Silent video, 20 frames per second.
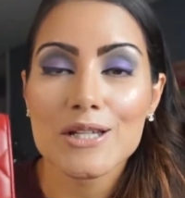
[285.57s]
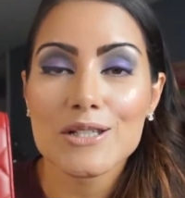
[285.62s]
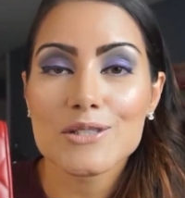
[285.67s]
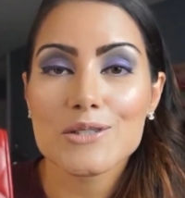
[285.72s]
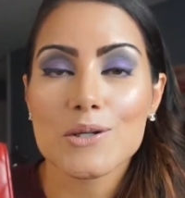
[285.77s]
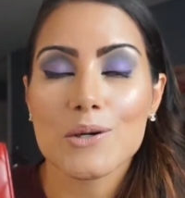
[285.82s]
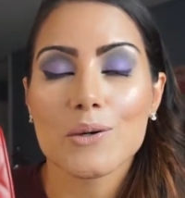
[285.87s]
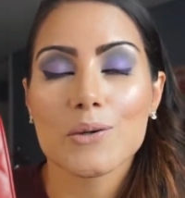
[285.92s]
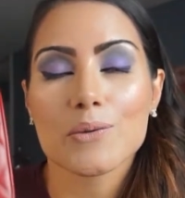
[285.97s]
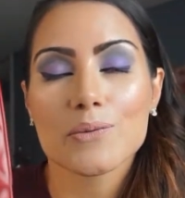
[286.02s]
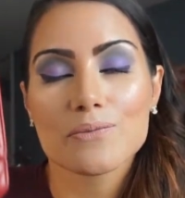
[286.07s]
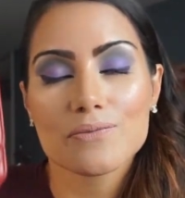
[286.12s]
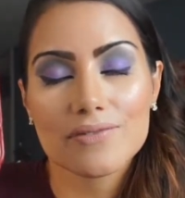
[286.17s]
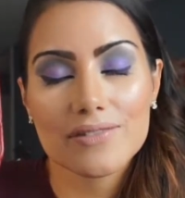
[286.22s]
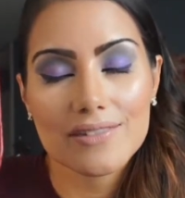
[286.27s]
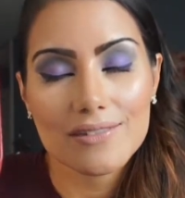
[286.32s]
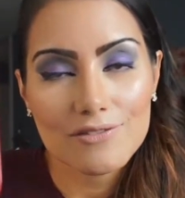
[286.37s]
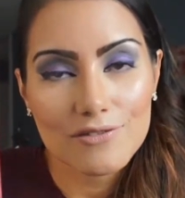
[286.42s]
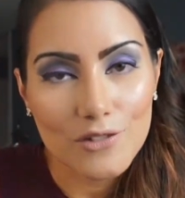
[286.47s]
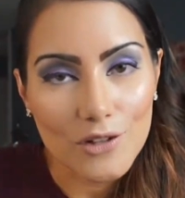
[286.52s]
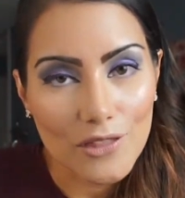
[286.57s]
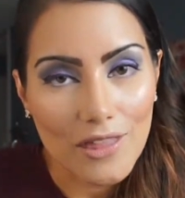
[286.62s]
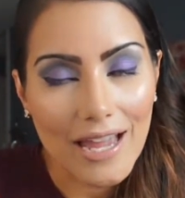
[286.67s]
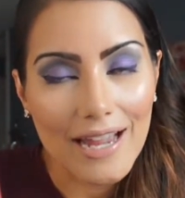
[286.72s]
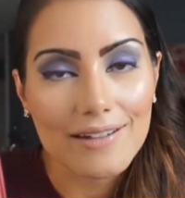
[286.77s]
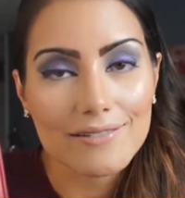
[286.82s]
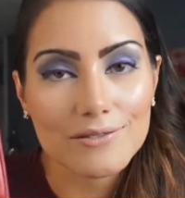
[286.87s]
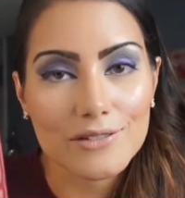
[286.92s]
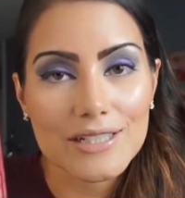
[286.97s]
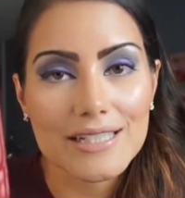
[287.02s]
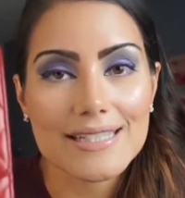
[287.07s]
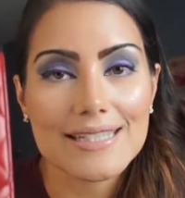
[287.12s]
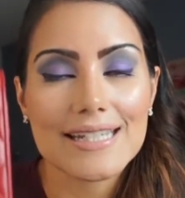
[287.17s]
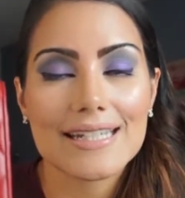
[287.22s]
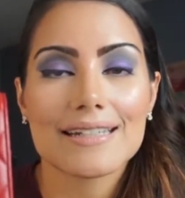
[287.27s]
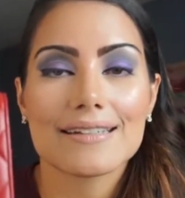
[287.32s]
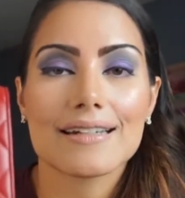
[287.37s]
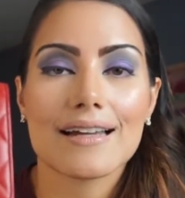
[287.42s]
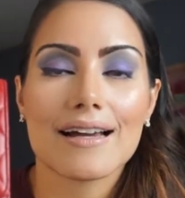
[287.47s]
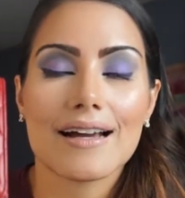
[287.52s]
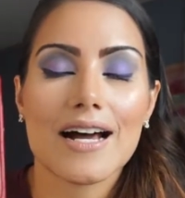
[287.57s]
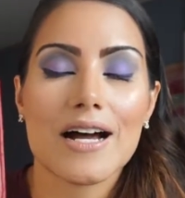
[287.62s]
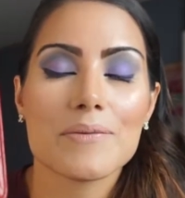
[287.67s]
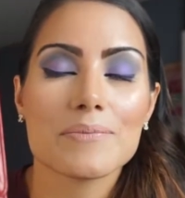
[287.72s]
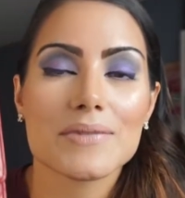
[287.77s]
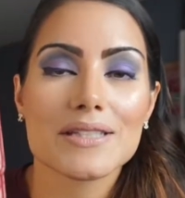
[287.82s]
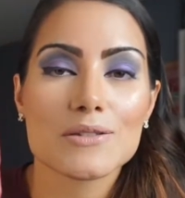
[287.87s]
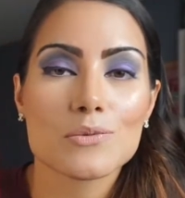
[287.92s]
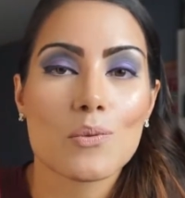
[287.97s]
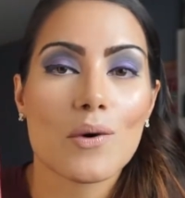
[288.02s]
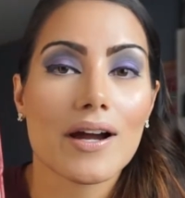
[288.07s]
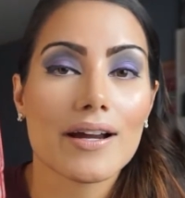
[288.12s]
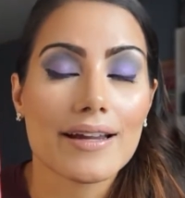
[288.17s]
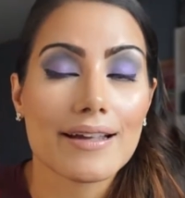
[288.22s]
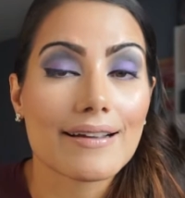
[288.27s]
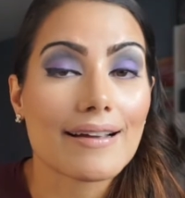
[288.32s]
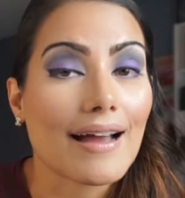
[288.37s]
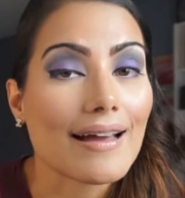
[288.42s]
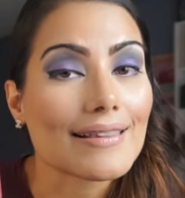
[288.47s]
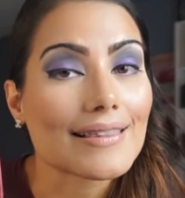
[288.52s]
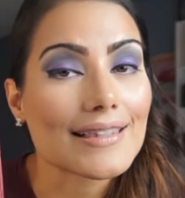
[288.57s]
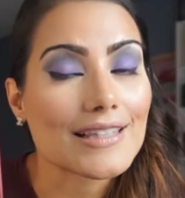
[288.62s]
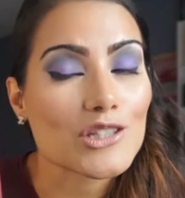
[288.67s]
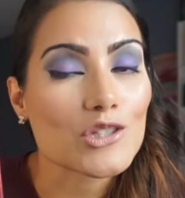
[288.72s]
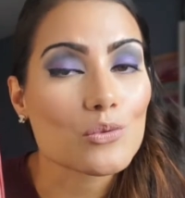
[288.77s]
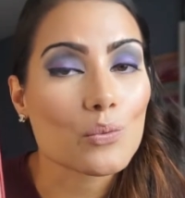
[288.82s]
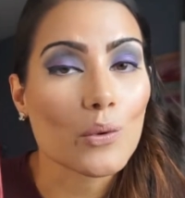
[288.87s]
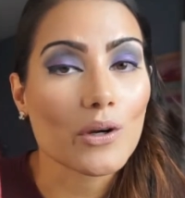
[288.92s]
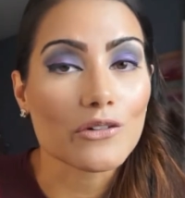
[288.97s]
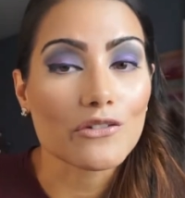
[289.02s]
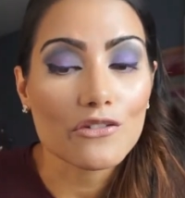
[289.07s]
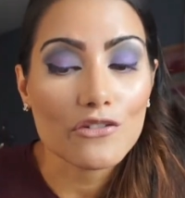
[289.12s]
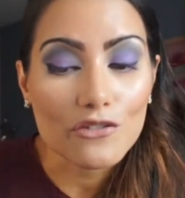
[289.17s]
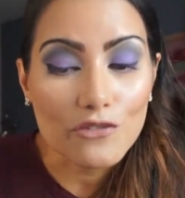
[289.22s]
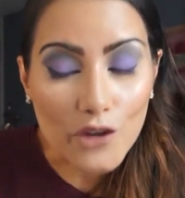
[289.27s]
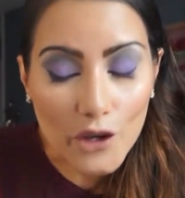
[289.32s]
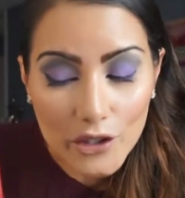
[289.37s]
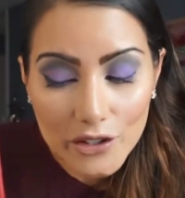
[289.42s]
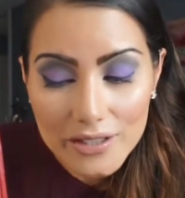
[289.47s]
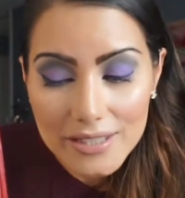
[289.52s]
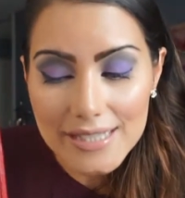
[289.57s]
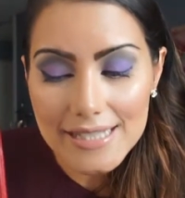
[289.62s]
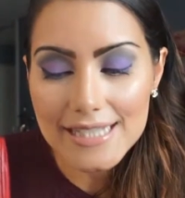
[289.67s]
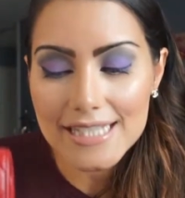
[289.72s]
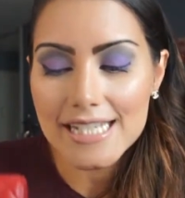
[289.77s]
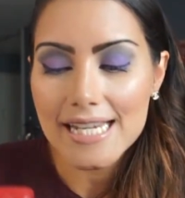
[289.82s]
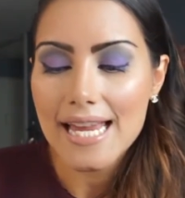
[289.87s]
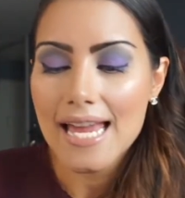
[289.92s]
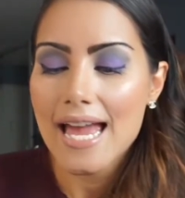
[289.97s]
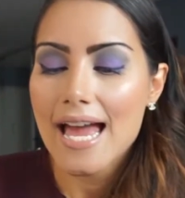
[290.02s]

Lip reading: So for that reason is why I got this one first.